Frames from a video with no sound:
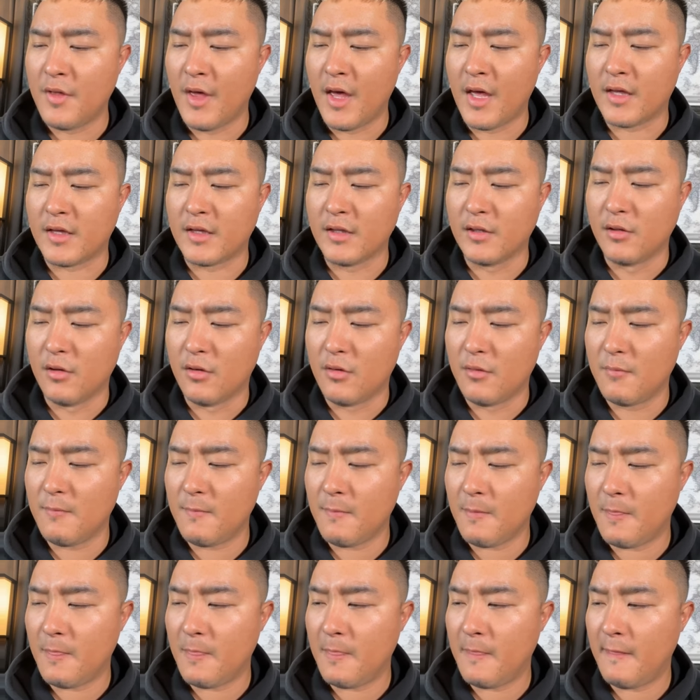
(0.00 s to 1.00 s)
Thank you, Lord.
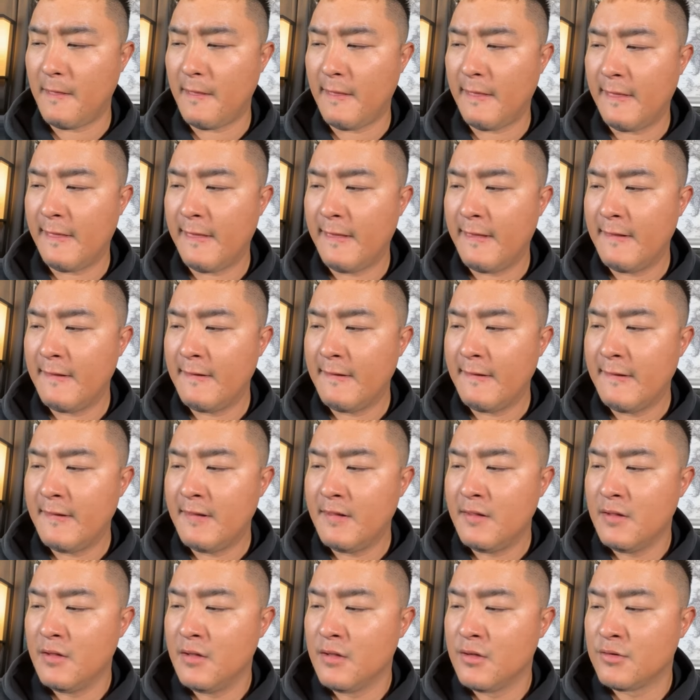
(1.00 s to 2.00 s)

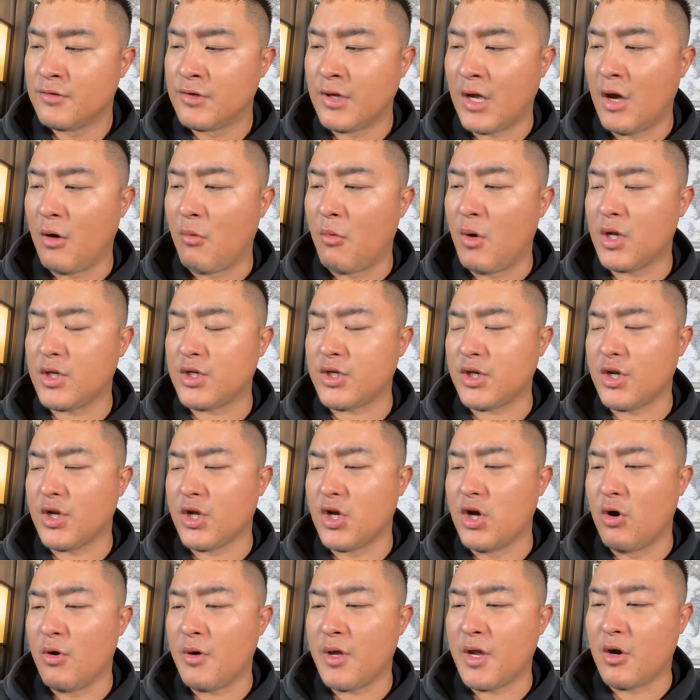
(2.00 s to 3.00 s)
So I want you
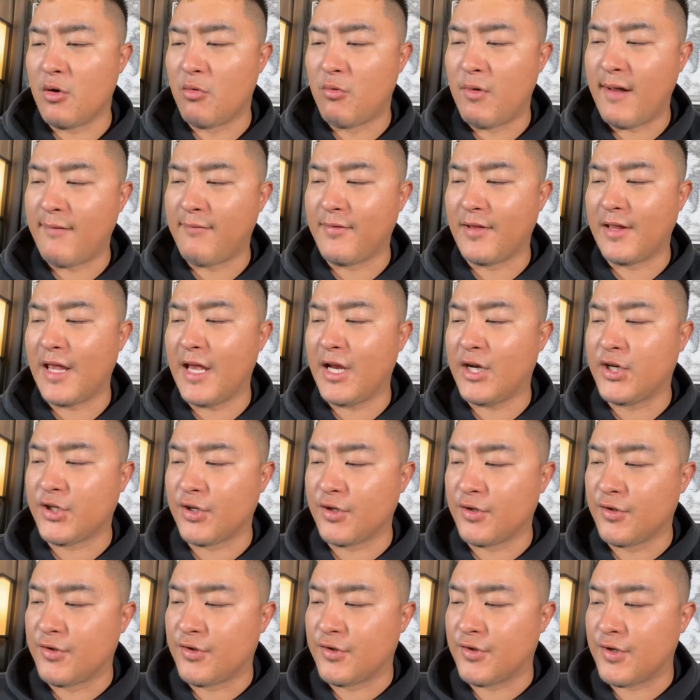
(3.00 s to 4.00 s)
to go here,
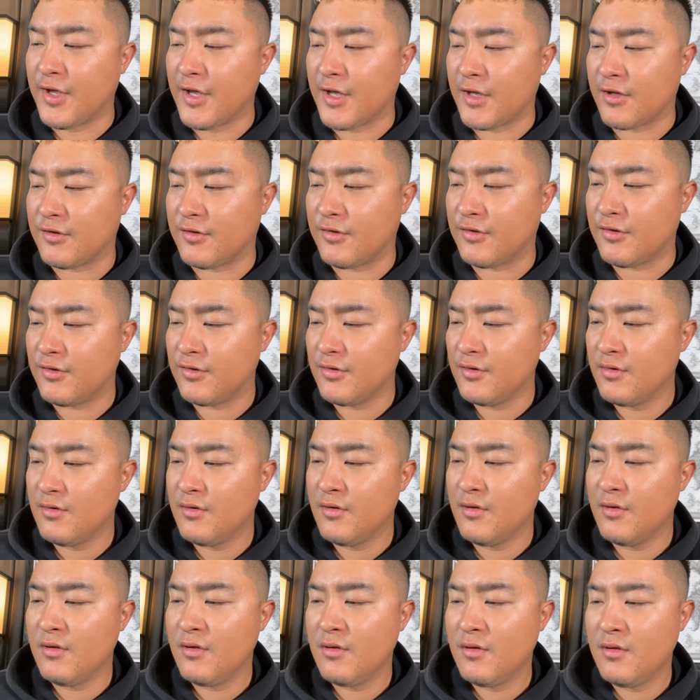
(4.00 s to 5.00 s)
Revelation 6,
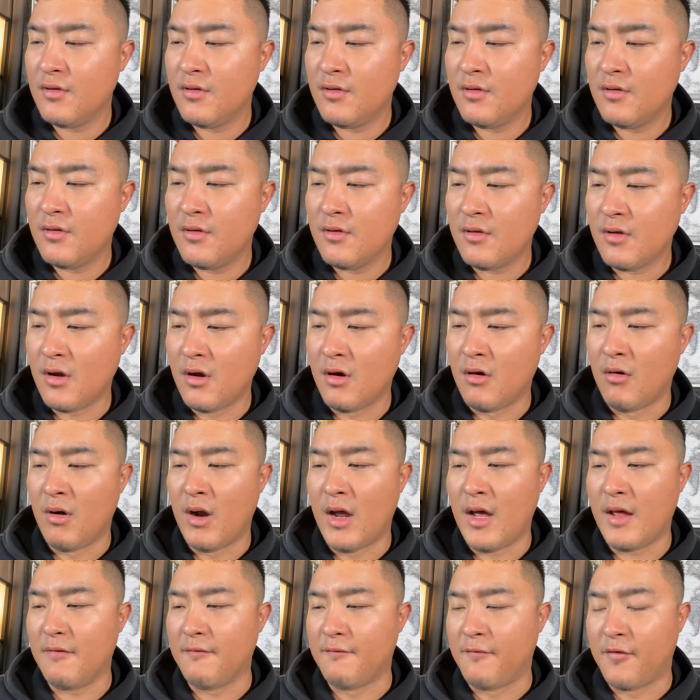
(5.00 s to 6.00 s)
all
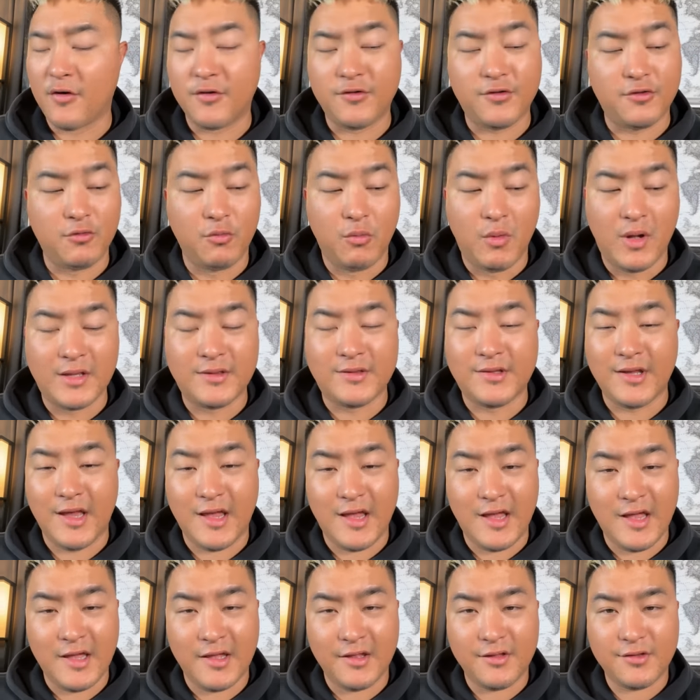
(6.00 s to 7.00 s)
right, verses 1
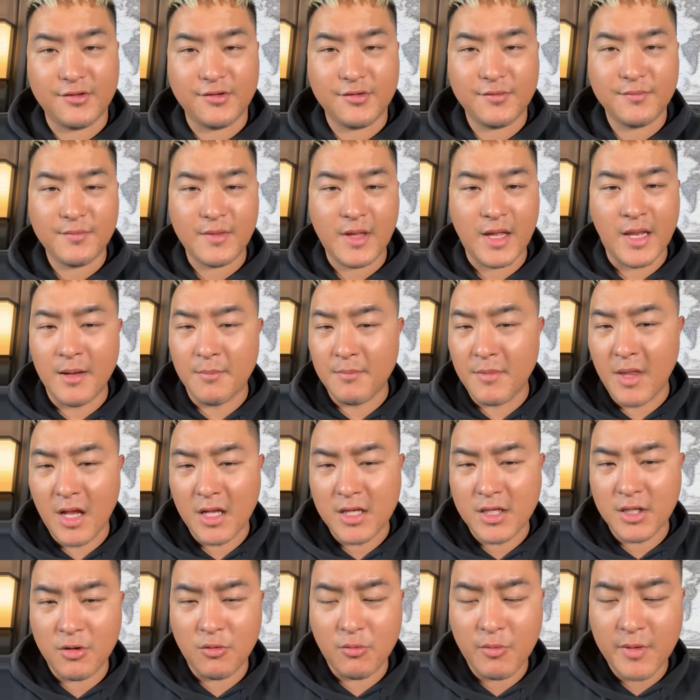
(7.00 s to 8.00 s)
to 8. And I'm
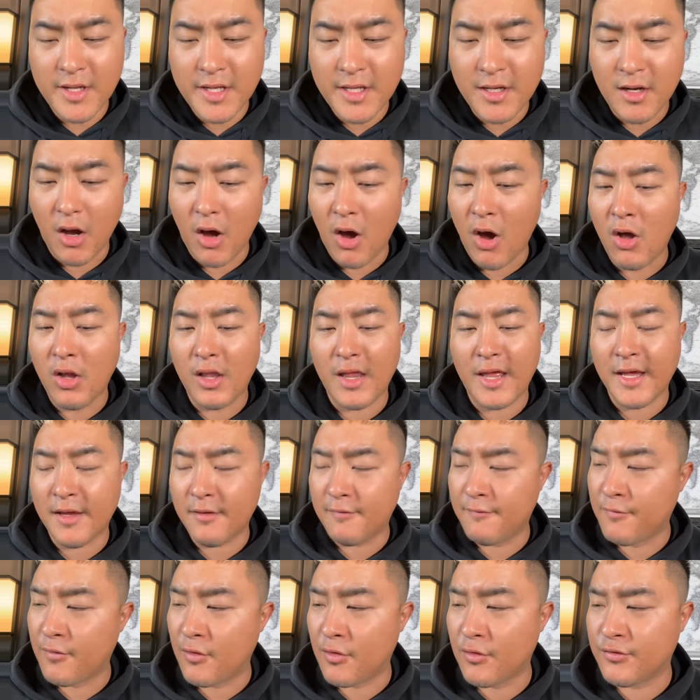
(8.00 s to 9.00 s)
not going to read all
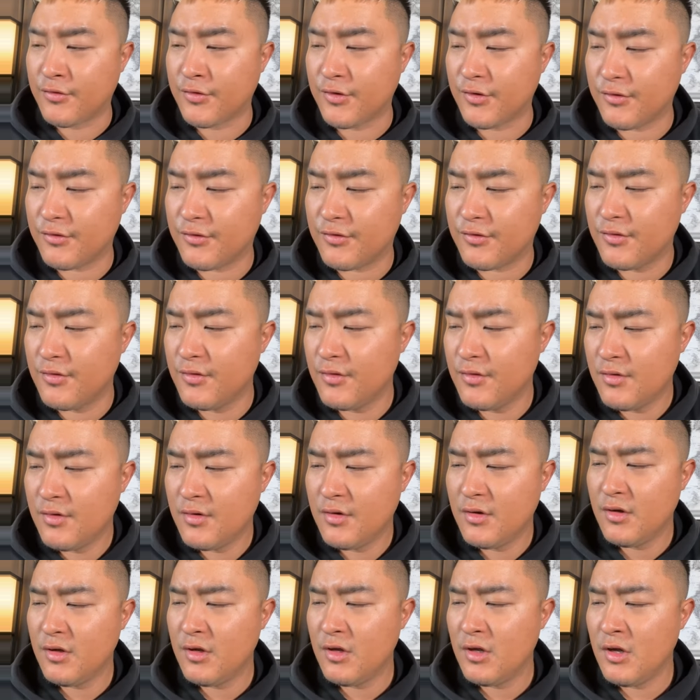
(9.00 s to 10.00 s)
8 verses,
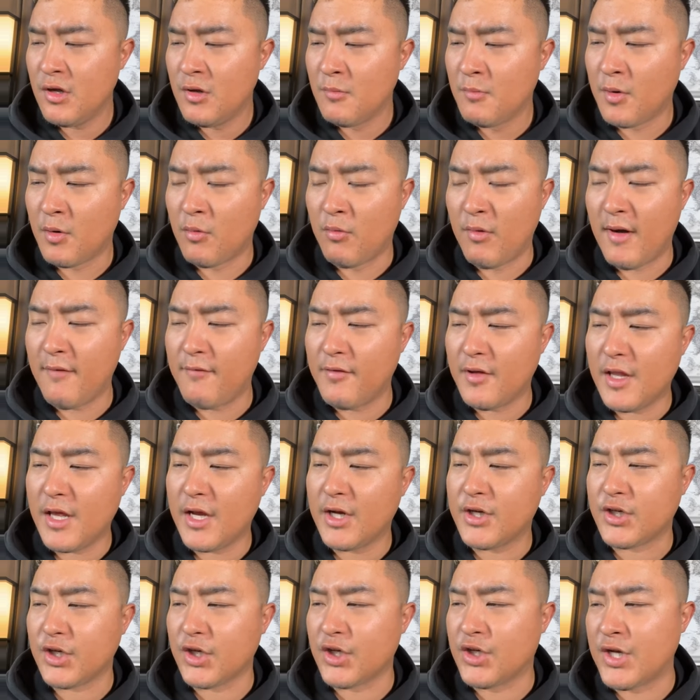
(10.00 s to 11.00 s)
but
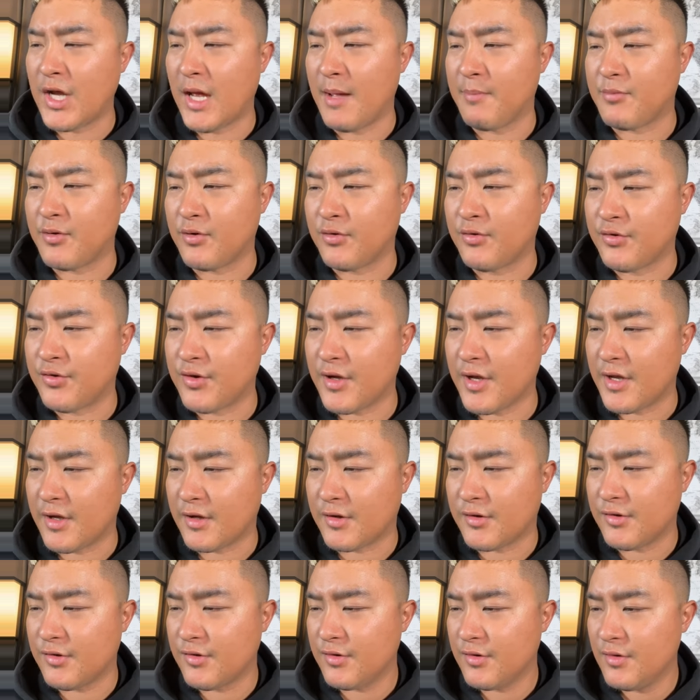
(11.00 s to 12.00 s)
Revelation chapter
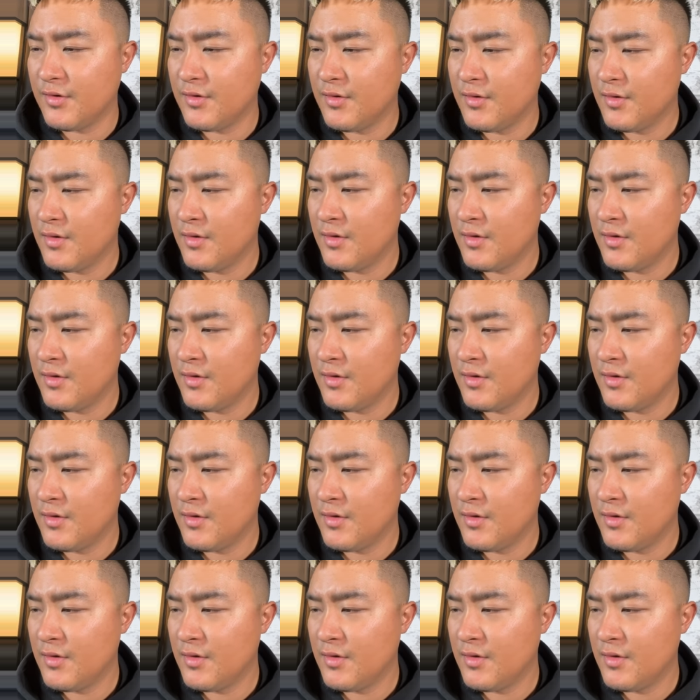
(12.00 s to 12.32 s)
6,